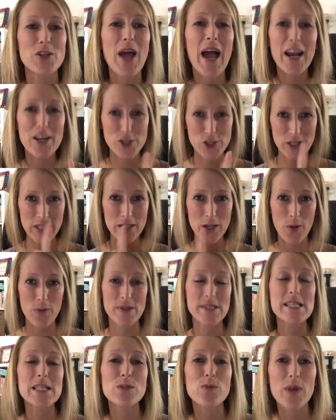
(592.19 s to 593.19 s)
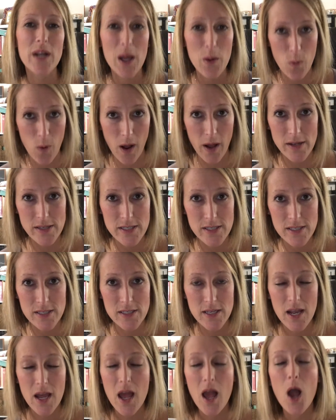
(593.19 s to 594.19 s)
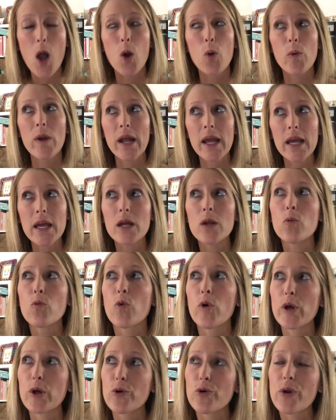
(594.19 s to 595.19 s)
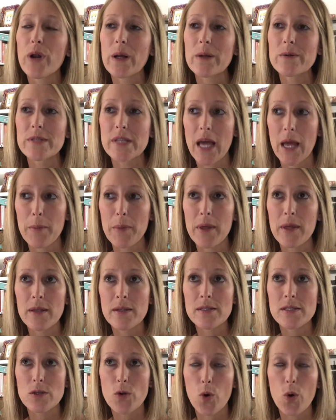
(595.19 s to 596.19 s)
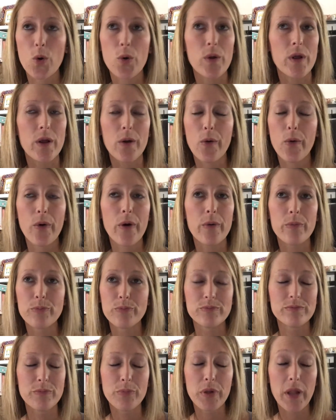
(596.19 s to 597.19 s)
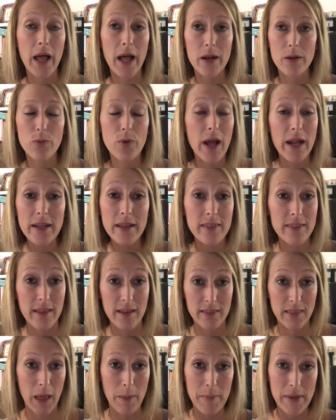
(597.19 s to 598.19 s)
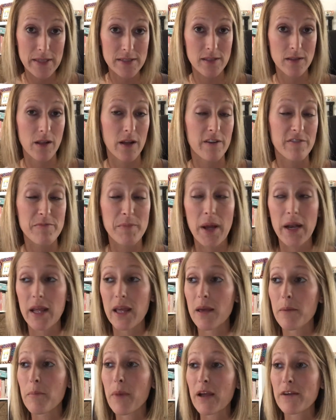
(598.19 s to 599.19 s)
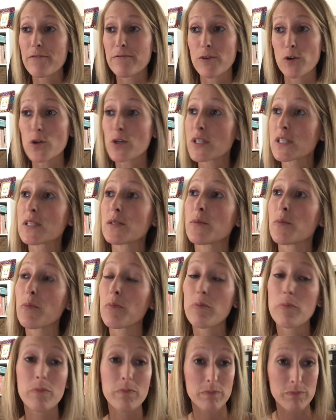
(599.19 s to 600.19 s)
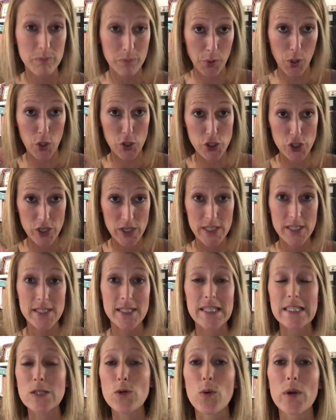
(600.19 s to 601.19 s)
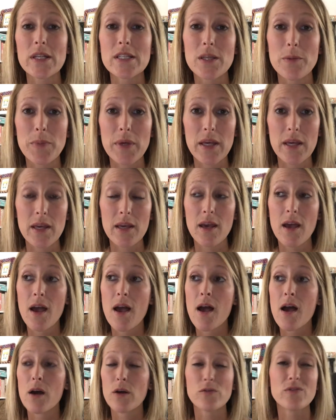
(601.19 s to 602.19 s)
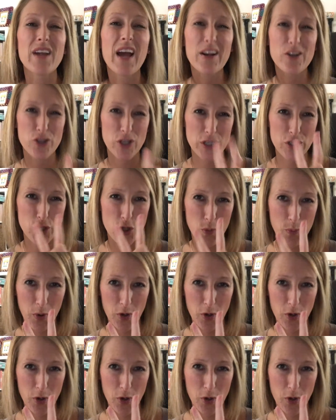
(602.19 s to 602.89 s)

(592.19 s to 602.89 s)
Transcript: Actually, no, this is what I want. When I hit Royal Crown Diamond or Platinum, anything that makes a lot of money, my first purchase is going to be actually two